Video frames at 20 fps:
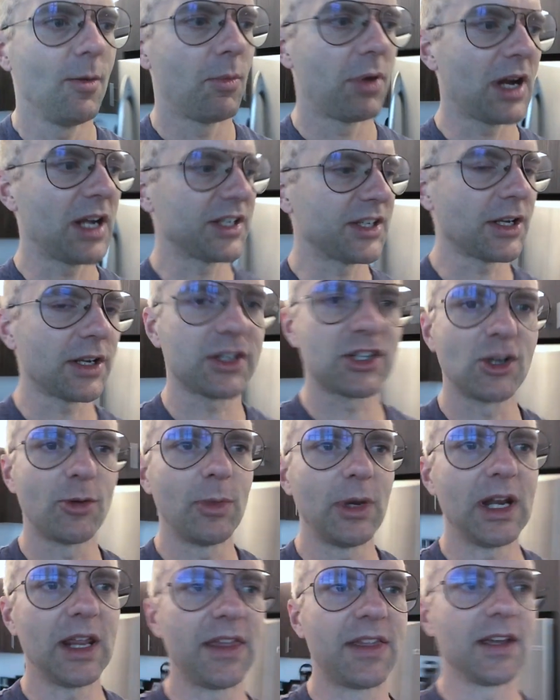But I saw so
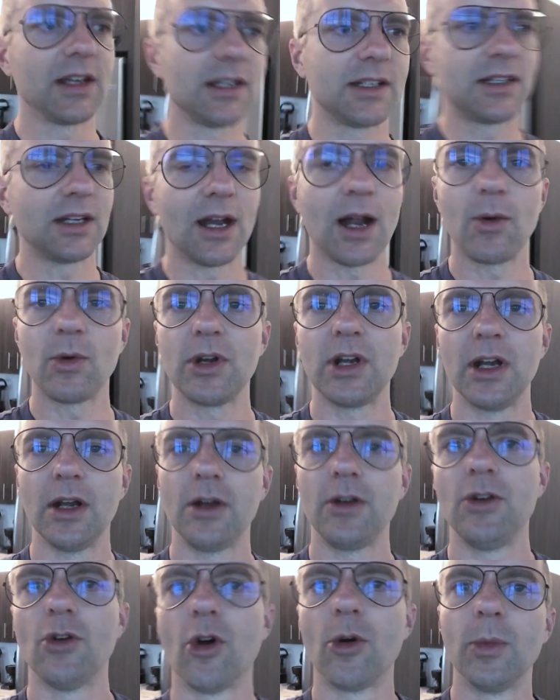many things that I
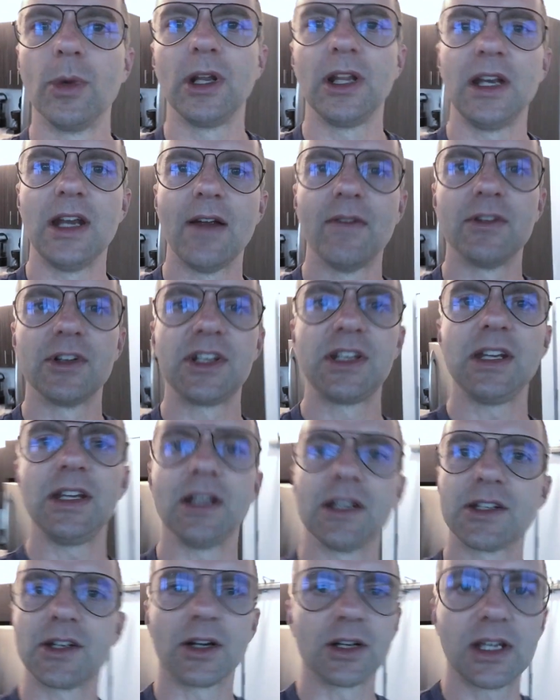would normally never see.
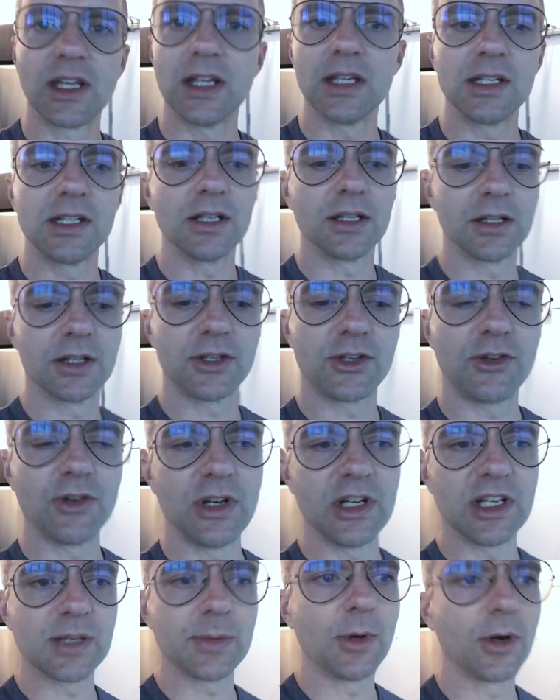I saw kids on the
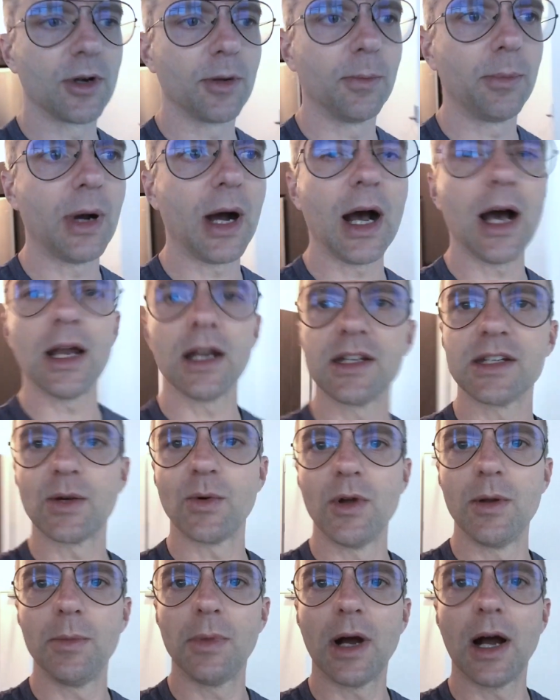street smoking pot as I
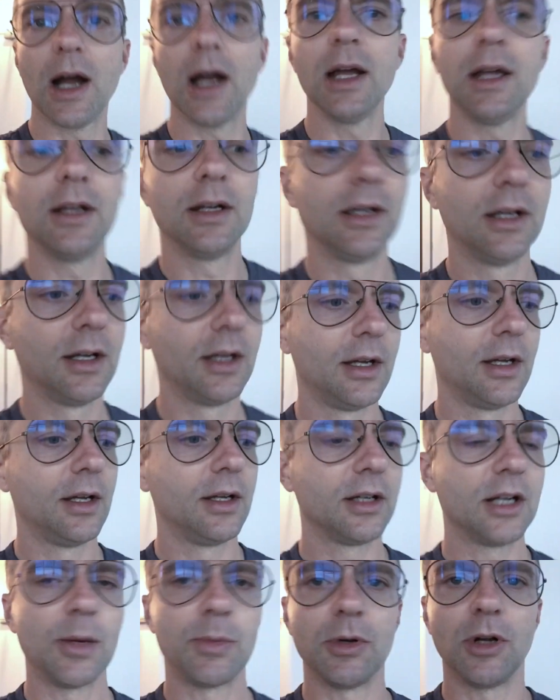went by, a
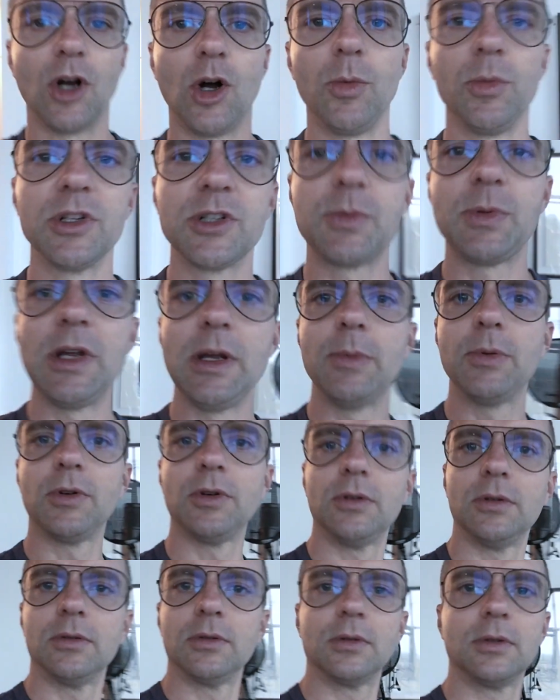couple homeless
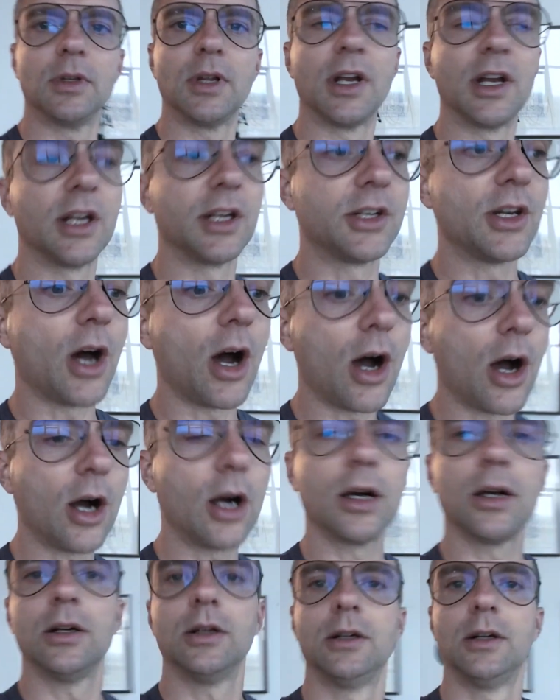people, then a
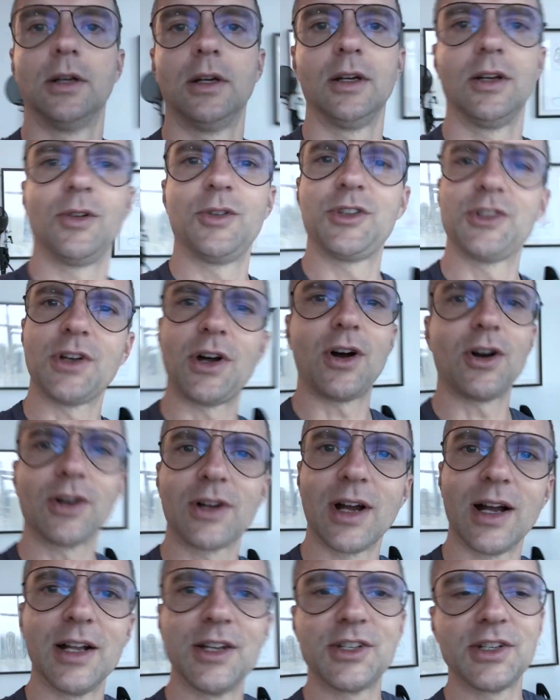dog, just all
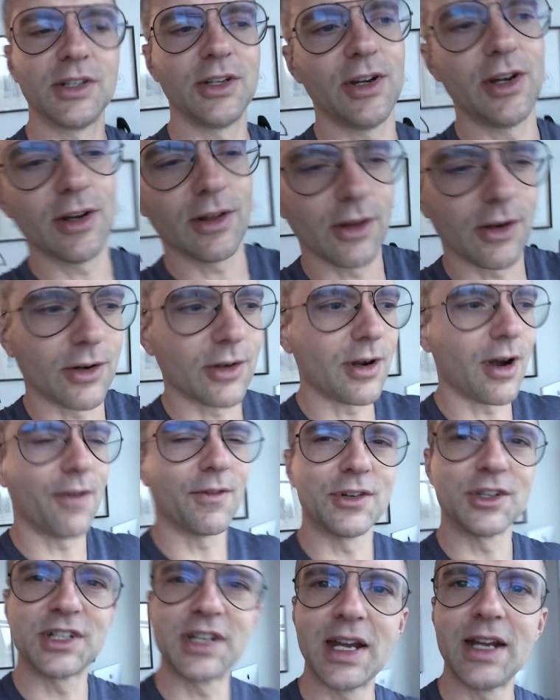kinds of, you hear little
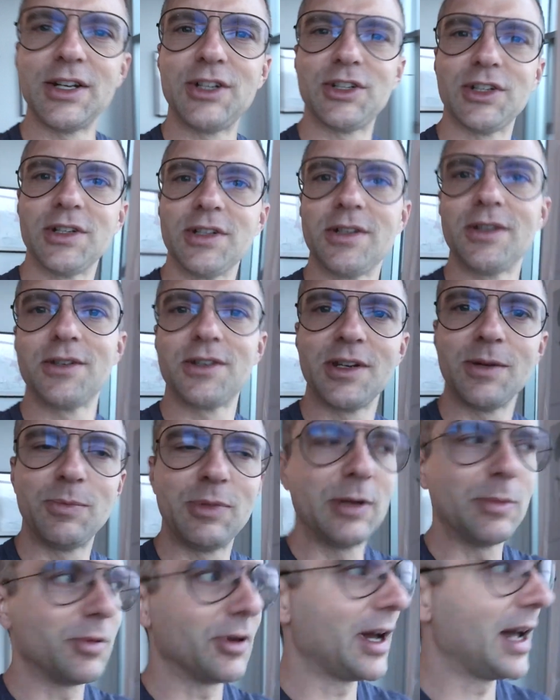conversations, you see
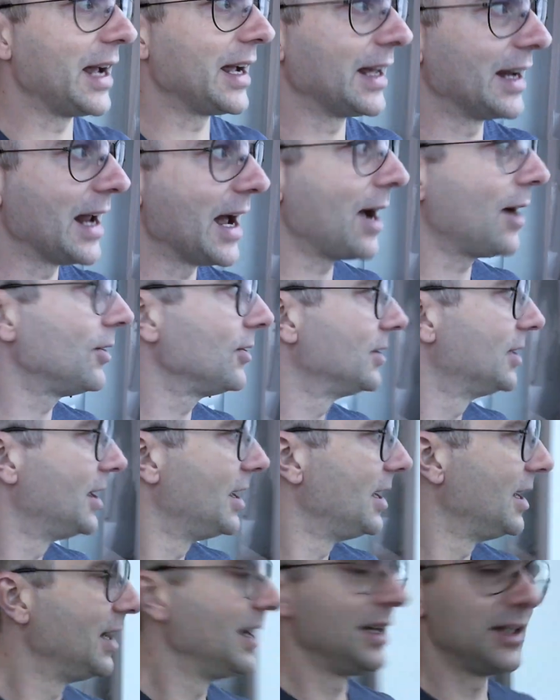people hanging out.
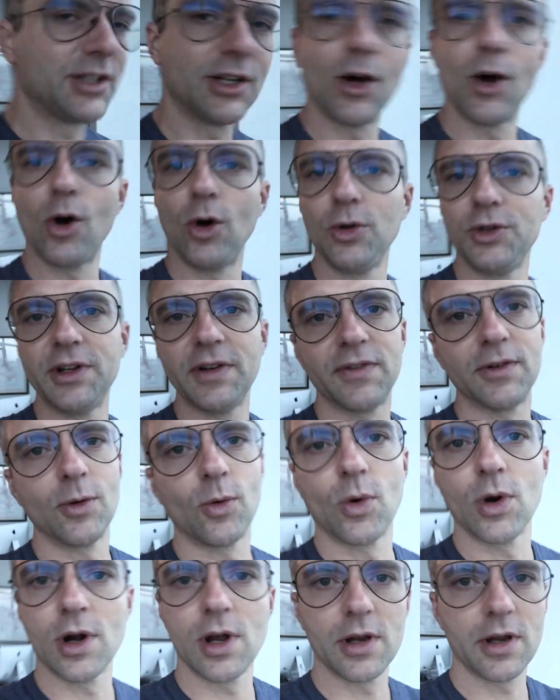It's a whole different
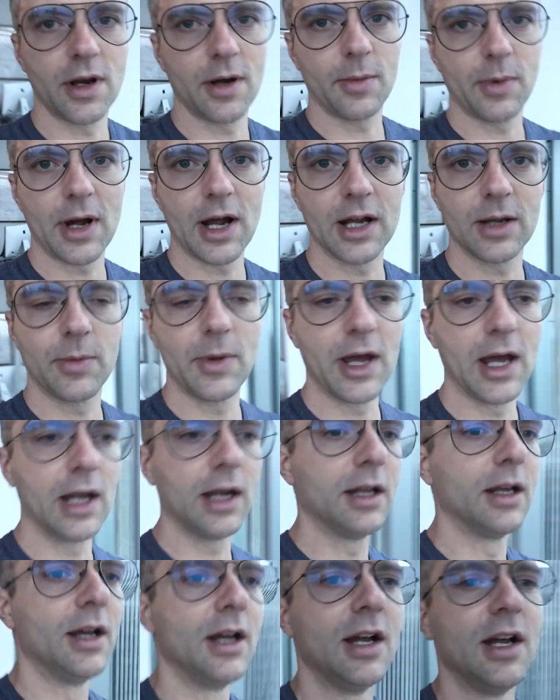world on a bike,
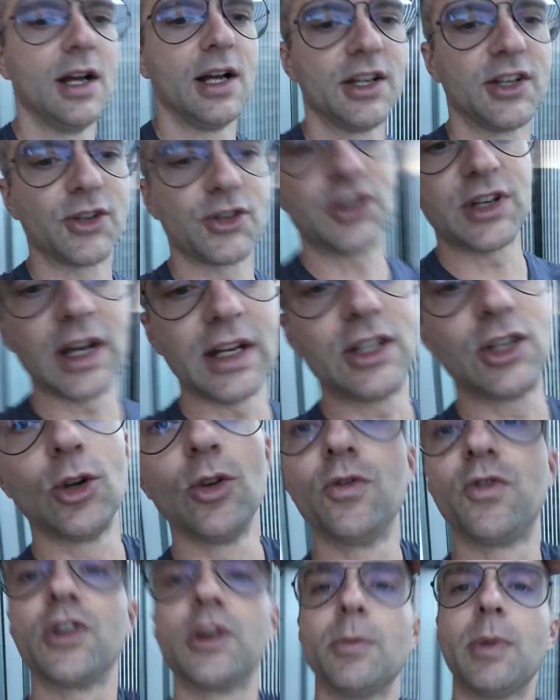man. So stay
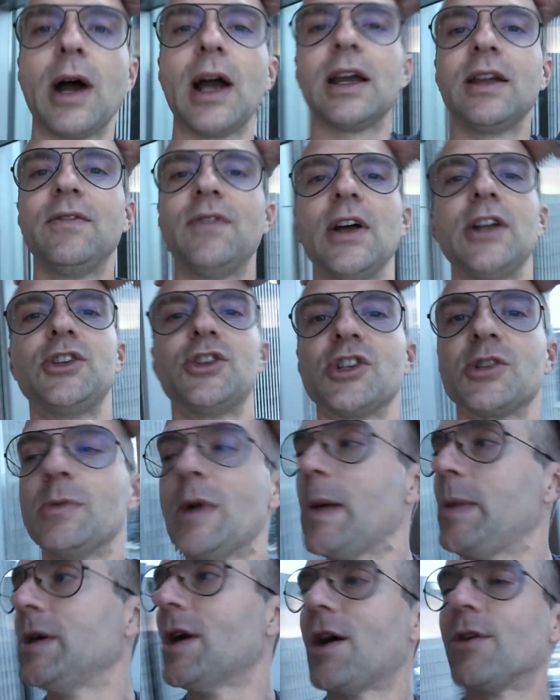tuned for the bike adventures.
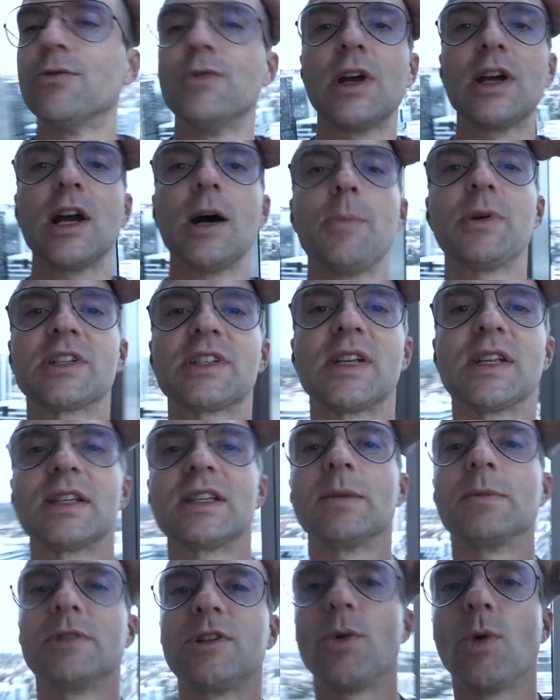Maybe I'll rig up a
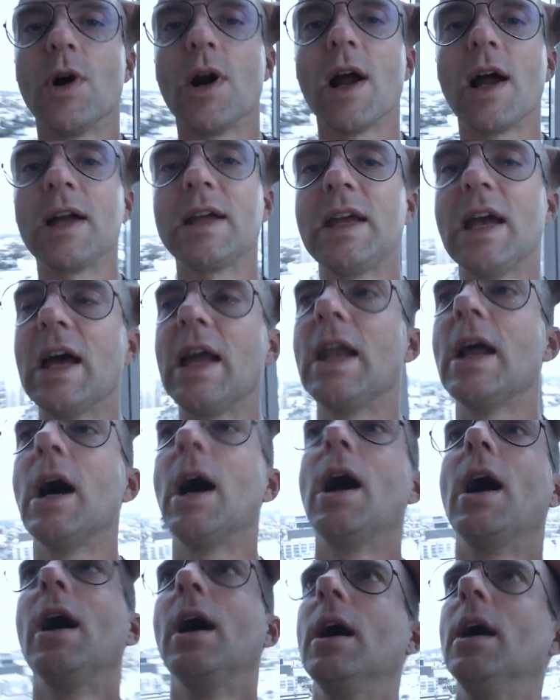system to where I can
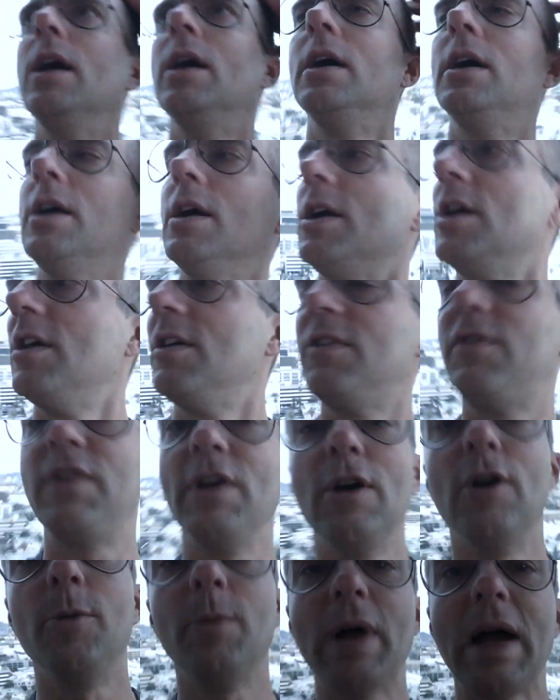uh,
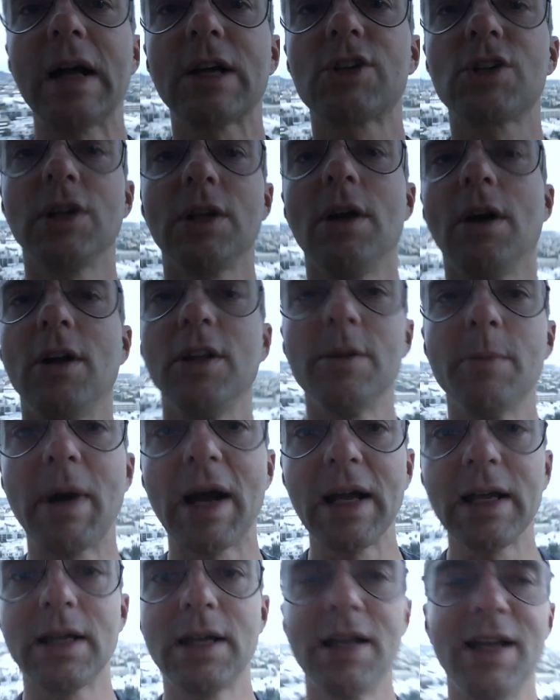film actually on the
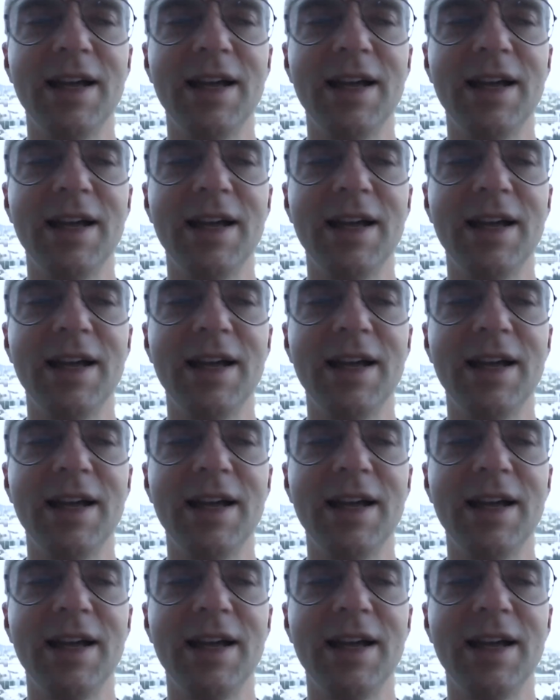bike.